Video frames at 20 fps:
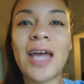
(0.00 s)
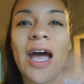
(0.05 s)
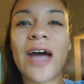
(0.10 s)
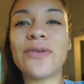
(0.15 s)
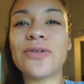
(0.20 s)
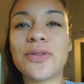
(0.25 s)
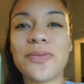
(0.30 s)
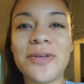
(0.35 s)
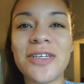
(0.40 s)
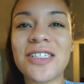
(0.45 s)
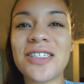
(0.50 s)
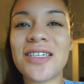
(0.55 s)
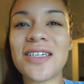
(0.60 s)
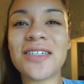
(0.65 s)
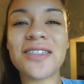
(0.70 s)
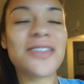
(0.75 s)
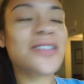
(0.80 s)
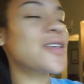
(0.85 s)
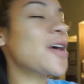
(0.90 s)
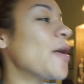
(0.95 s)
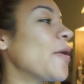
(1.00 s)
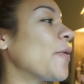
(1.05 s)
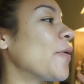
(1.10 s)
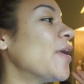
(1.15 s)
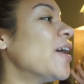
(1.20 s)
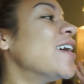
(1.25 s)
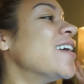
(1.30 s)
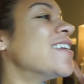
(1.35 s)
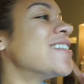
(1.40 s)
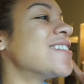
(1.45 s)
I was busy. So
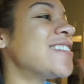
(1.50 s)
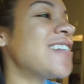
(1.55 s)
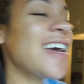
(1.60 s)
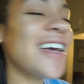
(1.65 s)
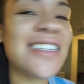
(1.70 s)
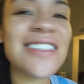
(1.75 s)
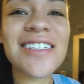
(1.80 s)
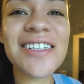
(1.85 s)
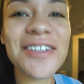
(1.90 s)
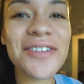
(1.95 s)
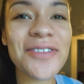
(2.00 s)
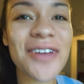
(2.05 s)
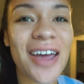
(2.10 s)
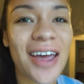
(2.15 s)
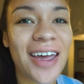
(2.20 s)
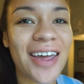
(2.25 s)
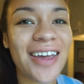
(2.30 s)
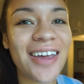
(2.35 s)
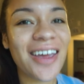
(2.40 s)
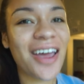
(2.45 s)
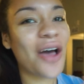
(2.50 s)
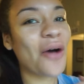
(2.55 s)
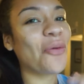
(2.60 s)
today's a new day.